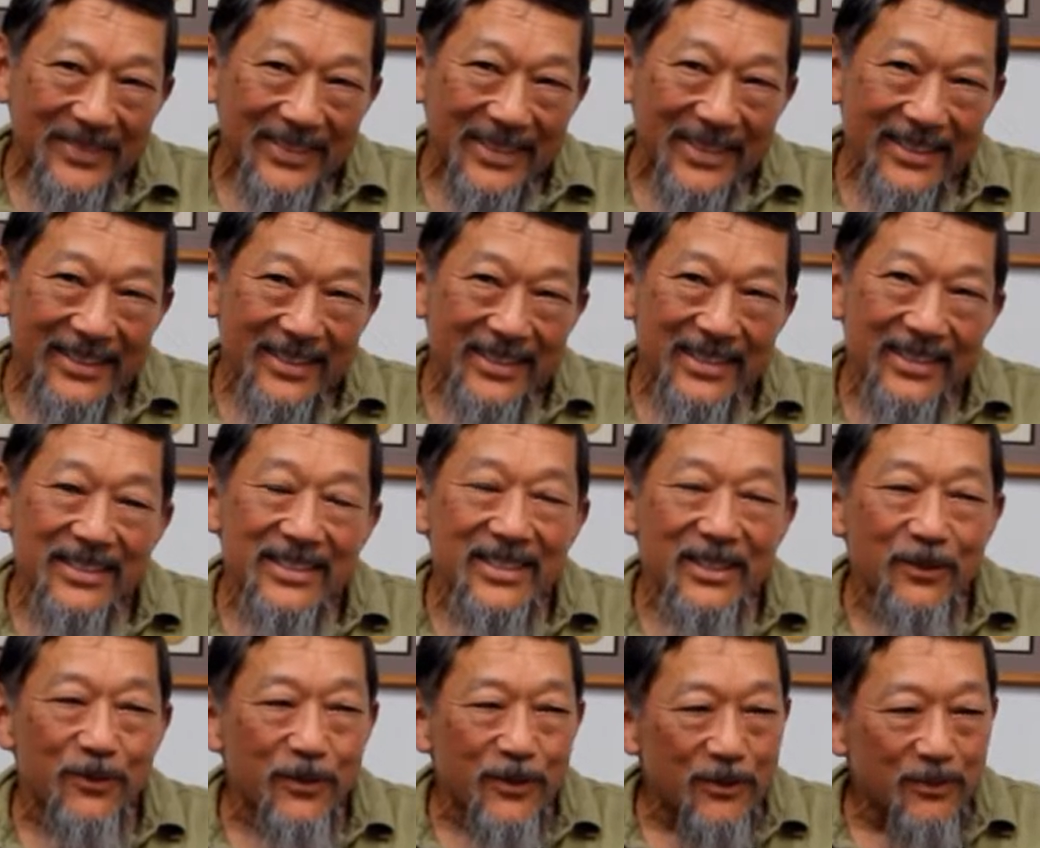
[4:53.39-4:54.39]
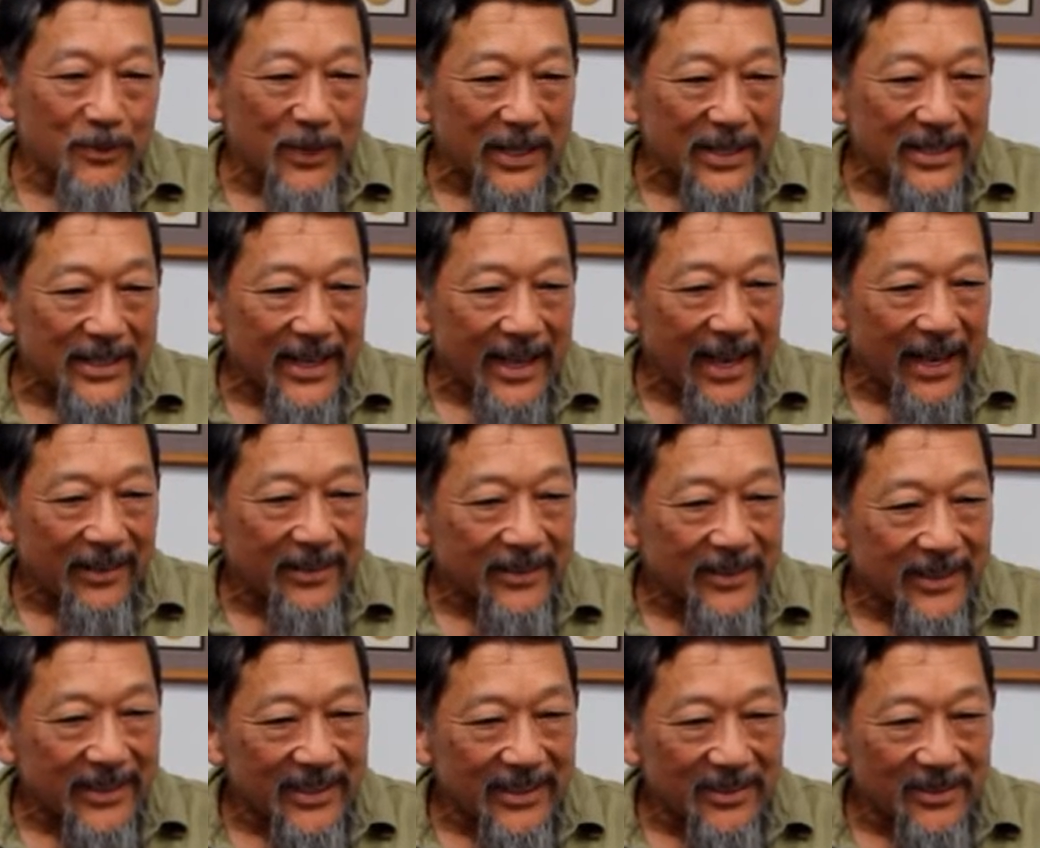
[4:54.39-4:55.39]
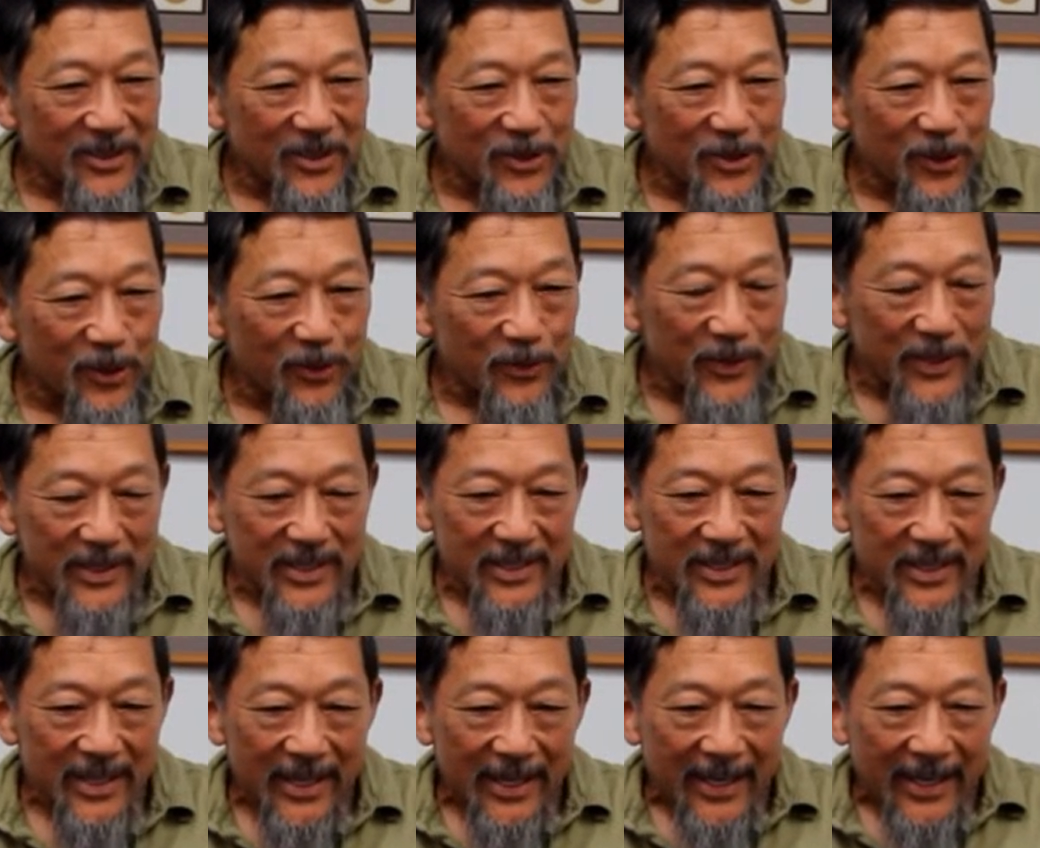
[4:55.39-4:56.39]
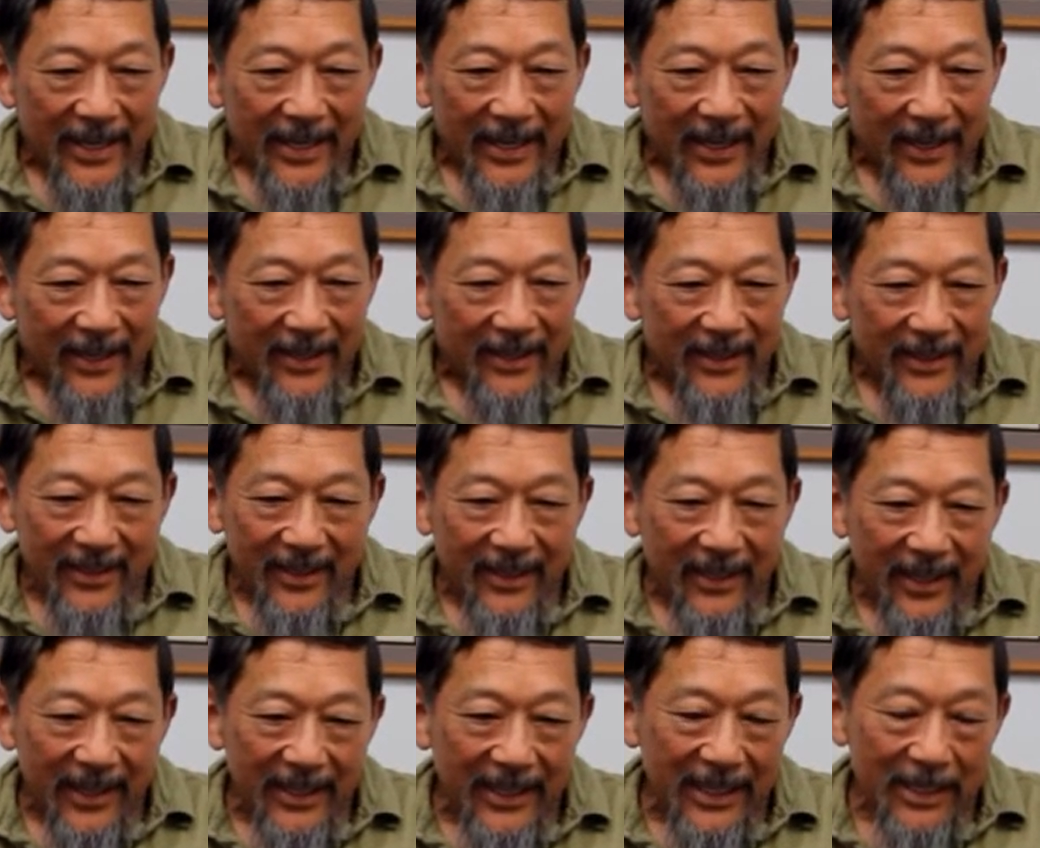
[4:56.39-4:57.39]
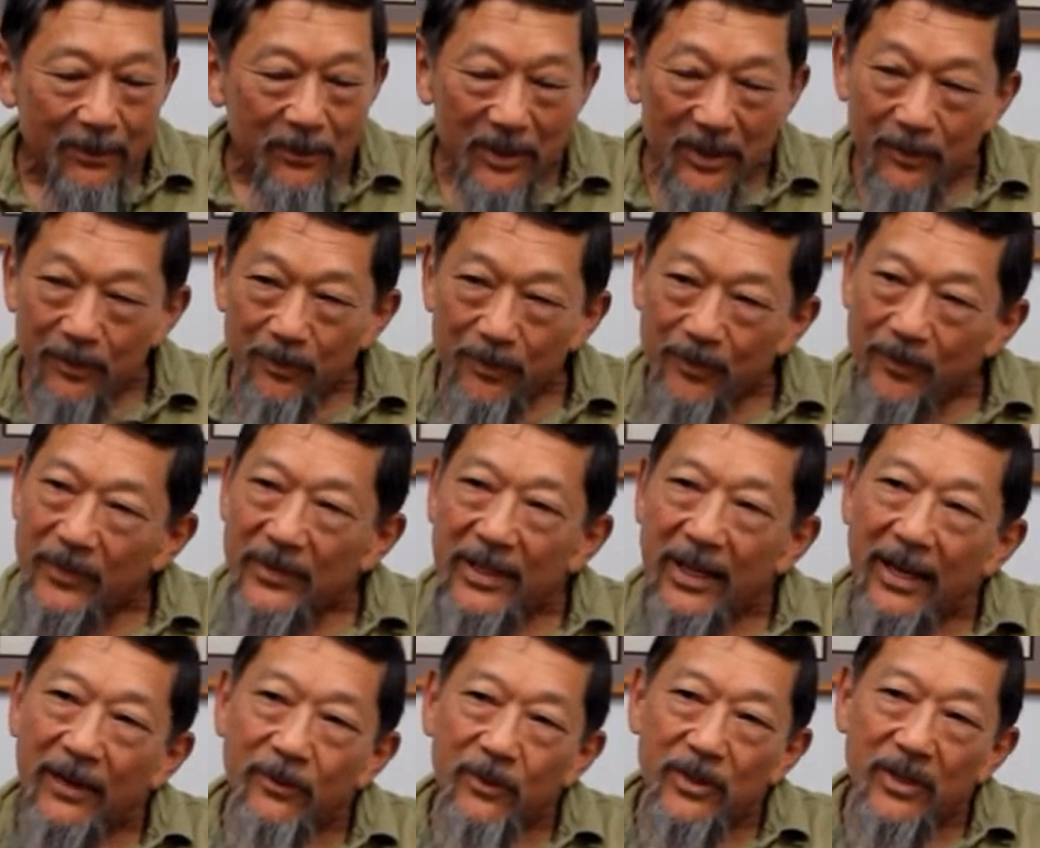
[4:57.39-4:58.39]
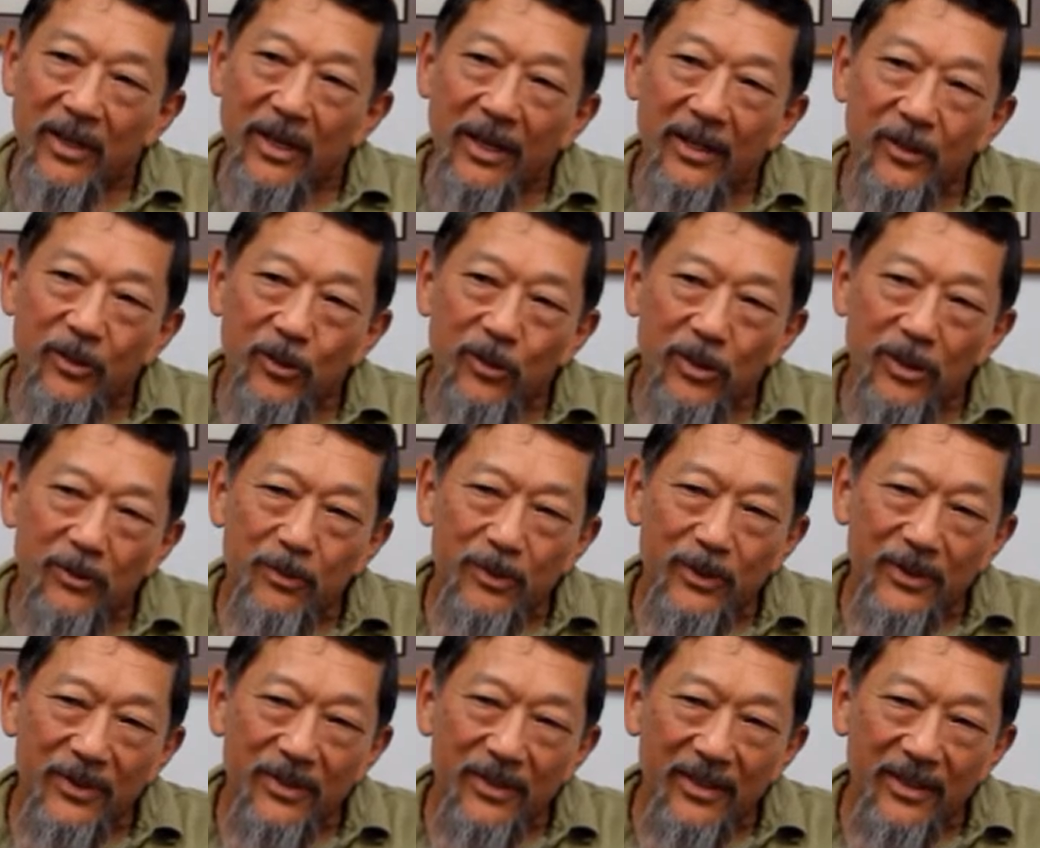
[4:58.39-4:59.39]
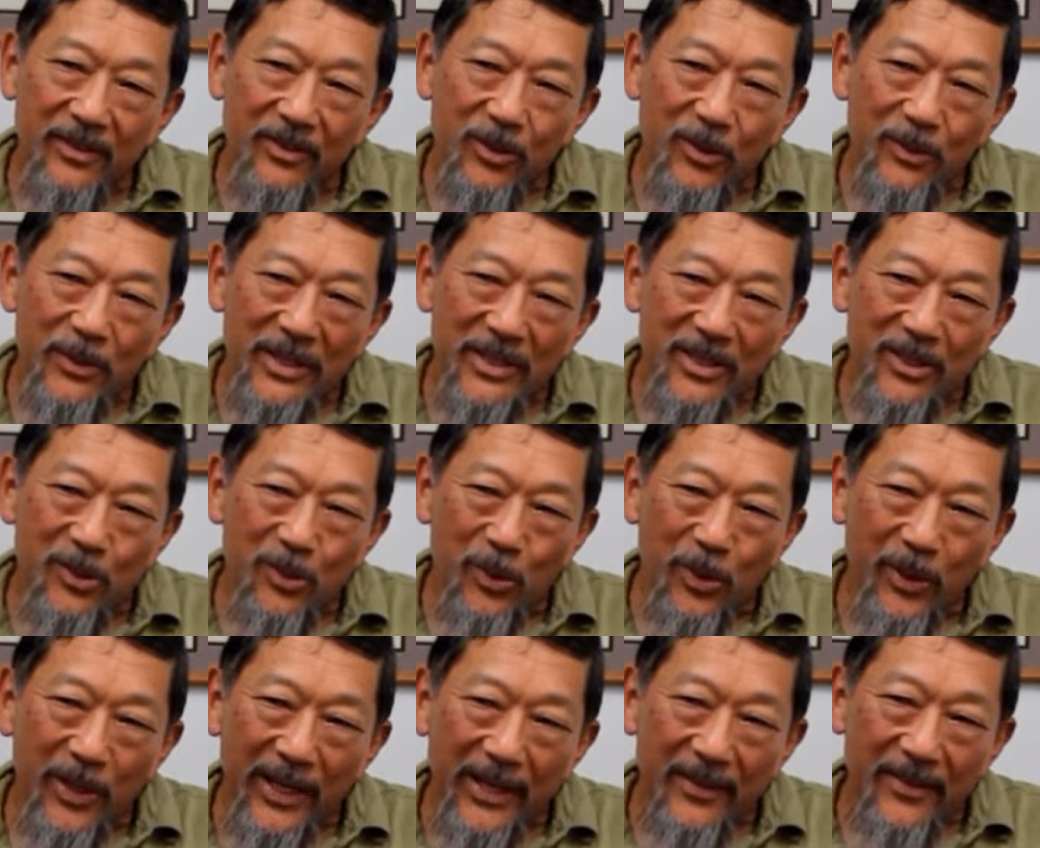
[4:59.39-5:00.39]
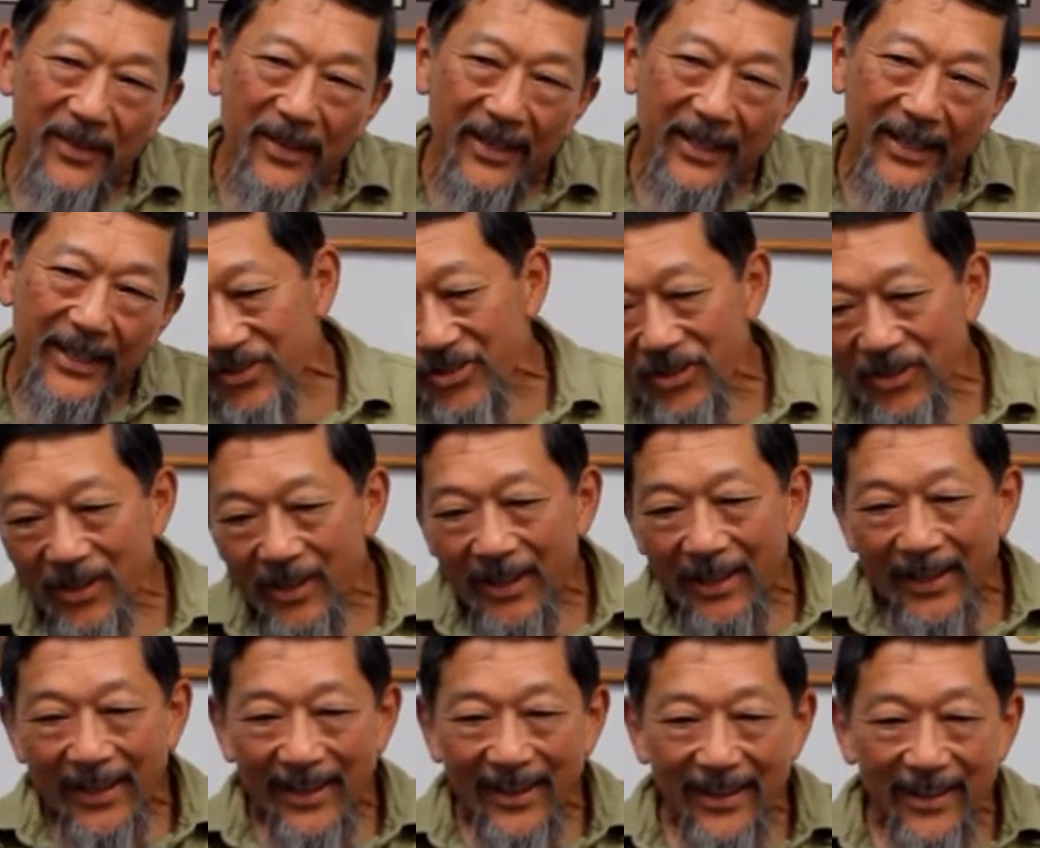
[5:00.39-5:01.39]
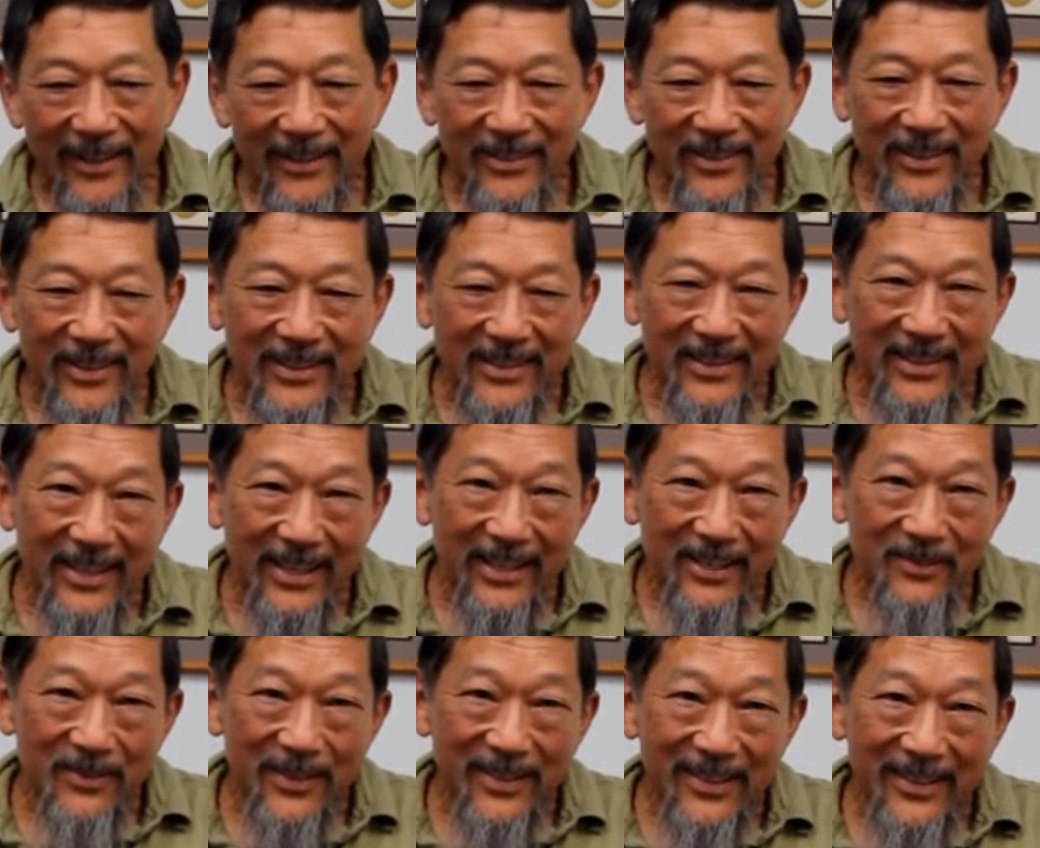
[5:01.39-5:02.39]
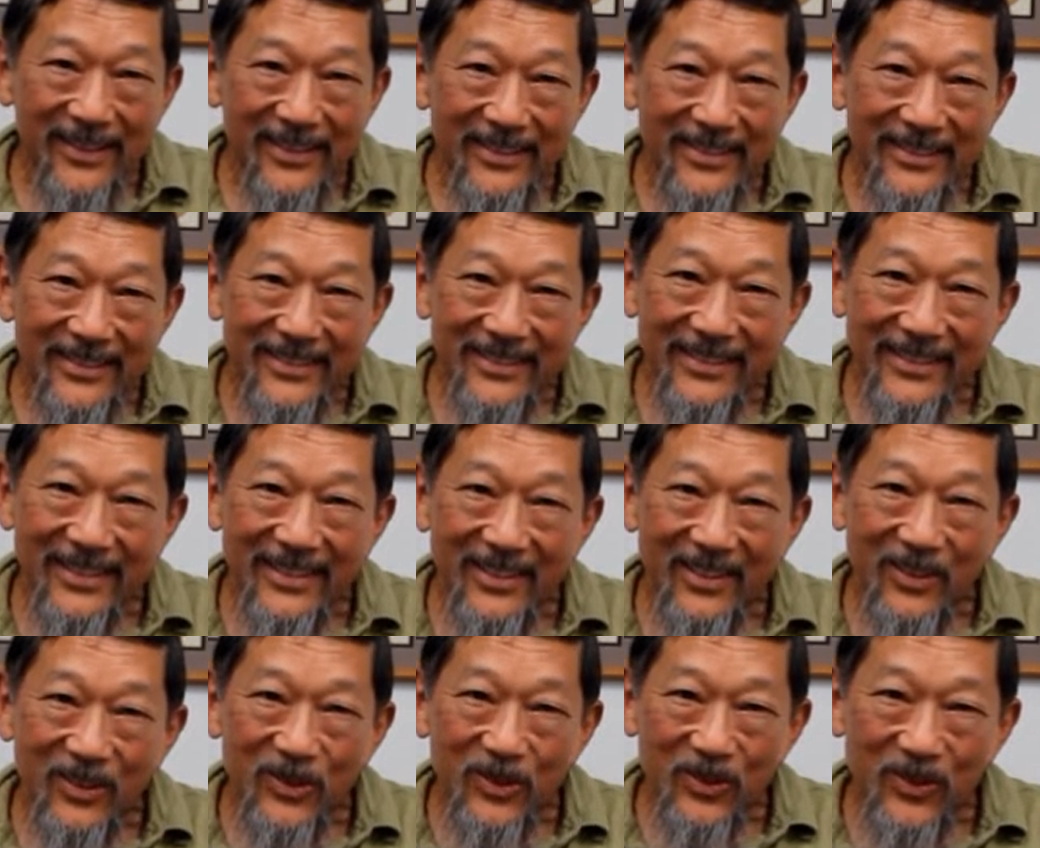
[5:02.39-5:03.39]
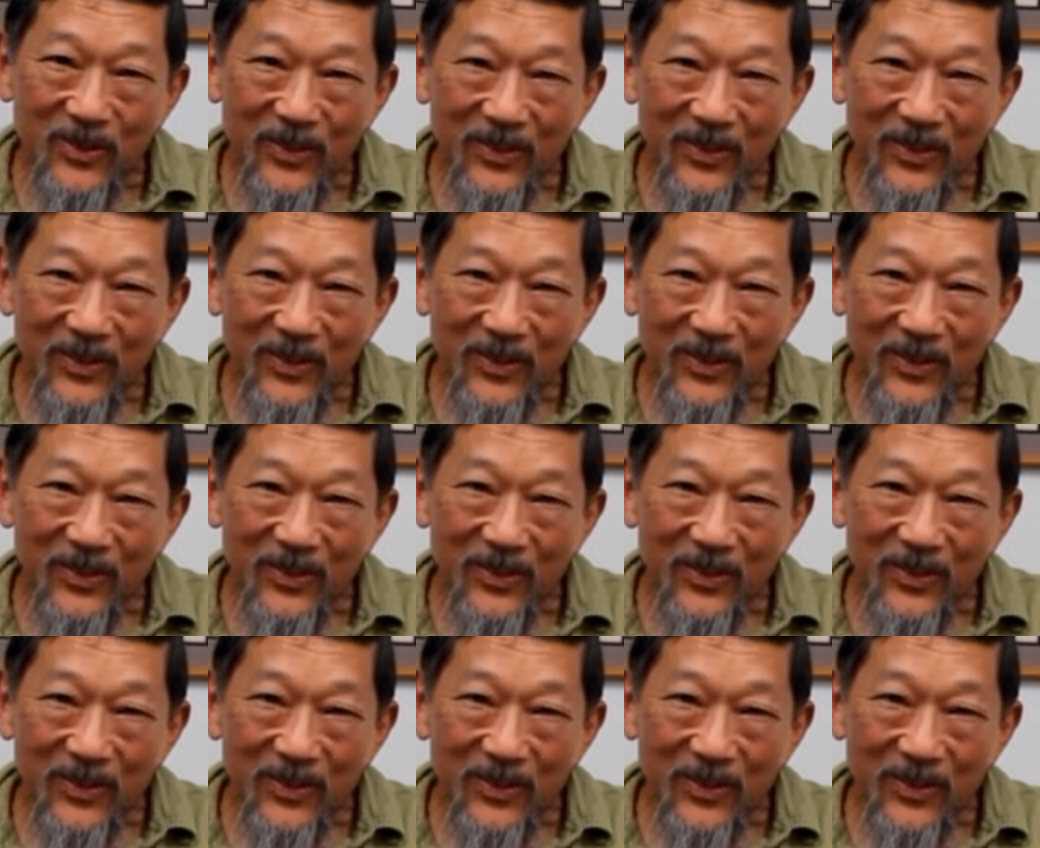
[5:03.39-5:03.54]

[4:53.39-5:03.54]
It's a different mentality in the service. I grew up with a tremendous work ethic, and you get the Navy, and you know,